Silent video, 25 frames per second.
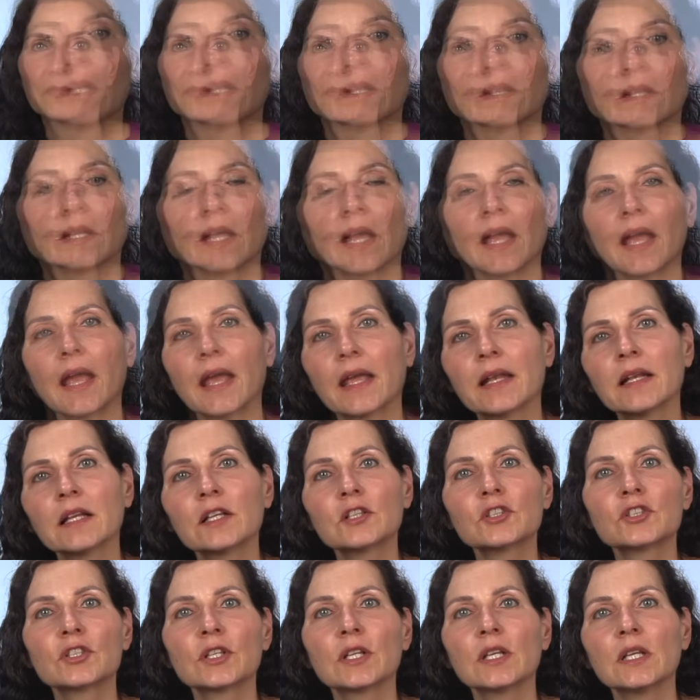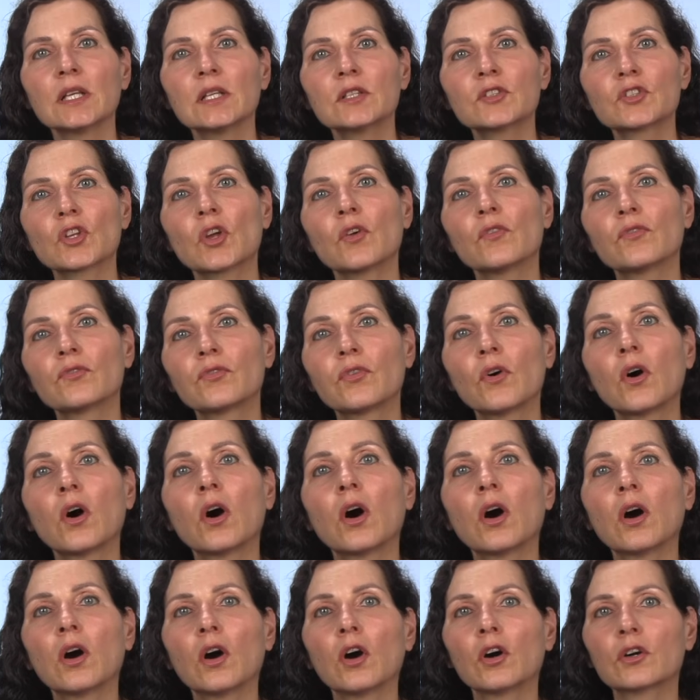The energies
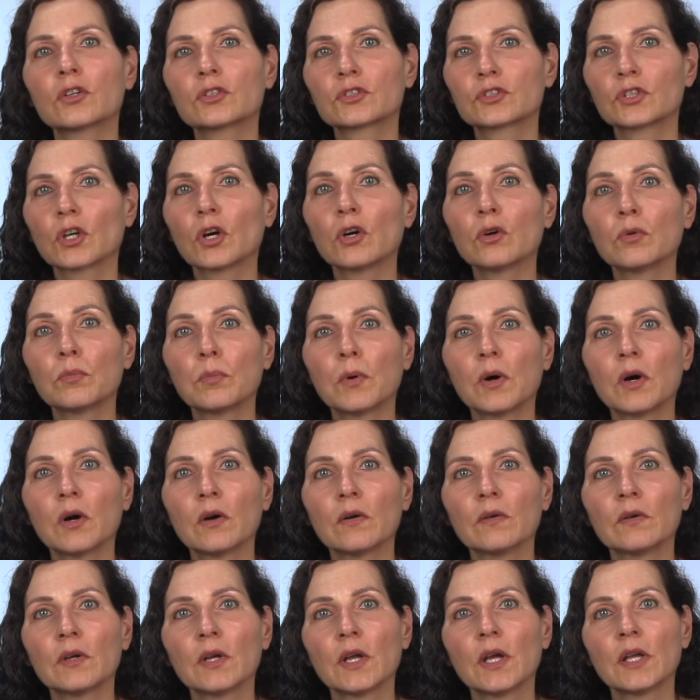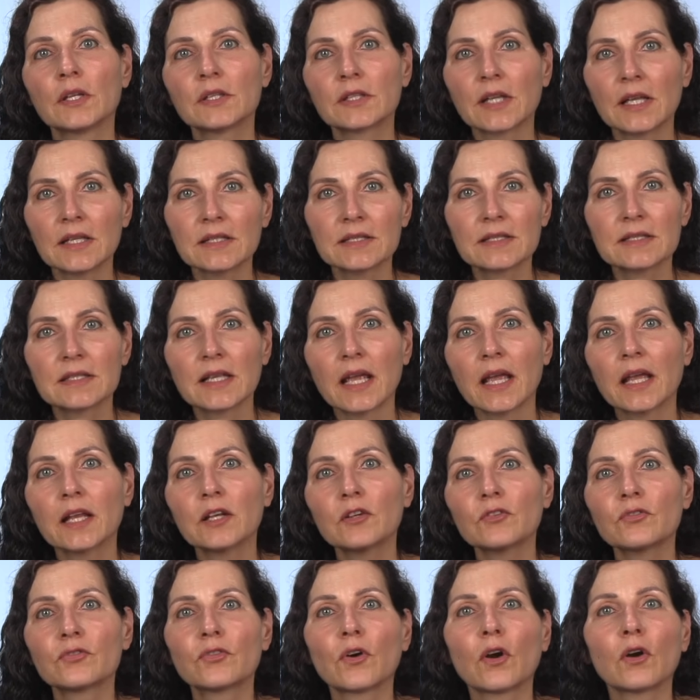for October, they
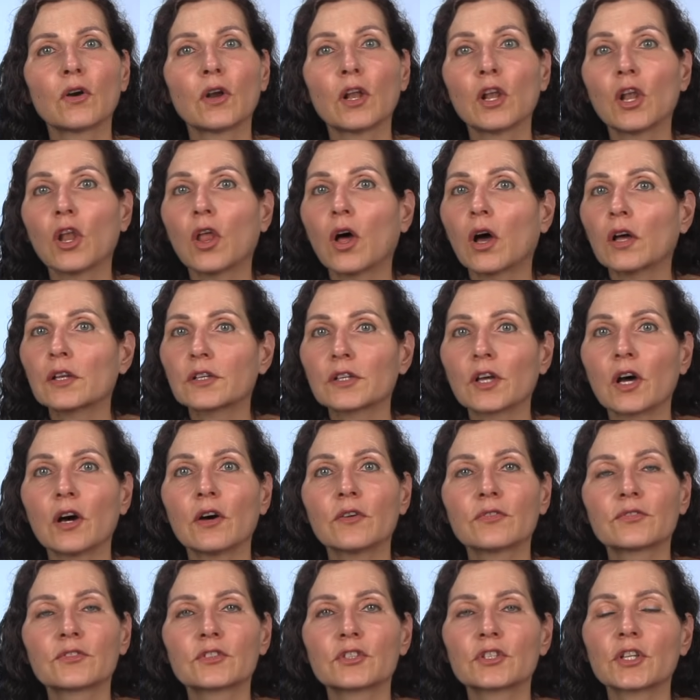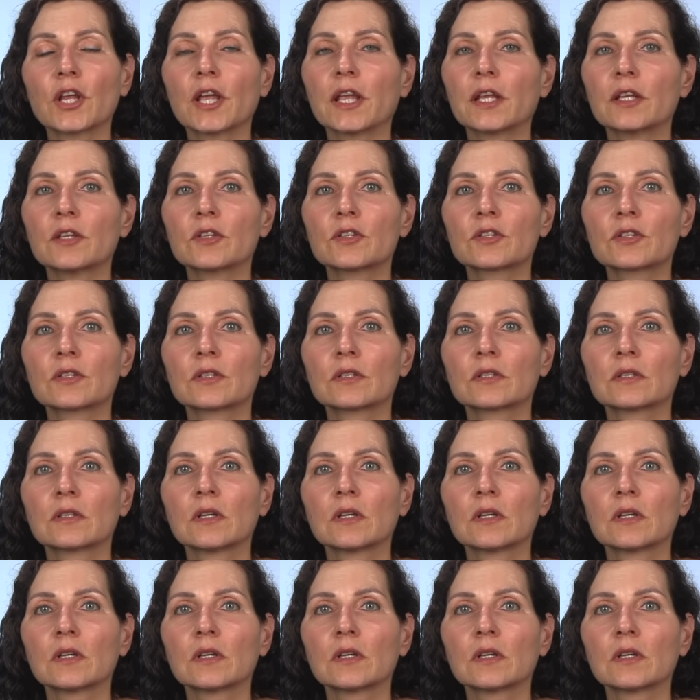stand for a lot of change,